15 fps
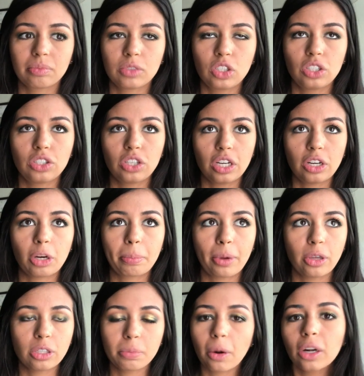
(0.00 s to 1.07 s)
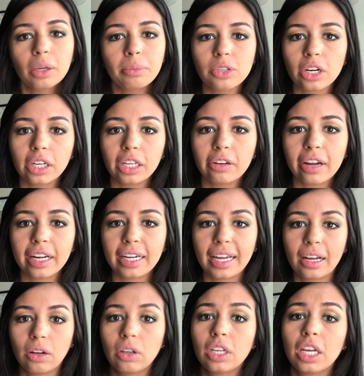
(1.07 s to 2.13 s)
she's in her postpartum journey right
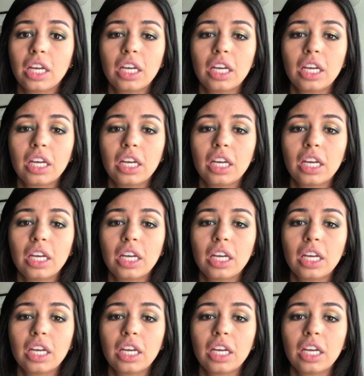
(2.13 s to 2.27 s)
now.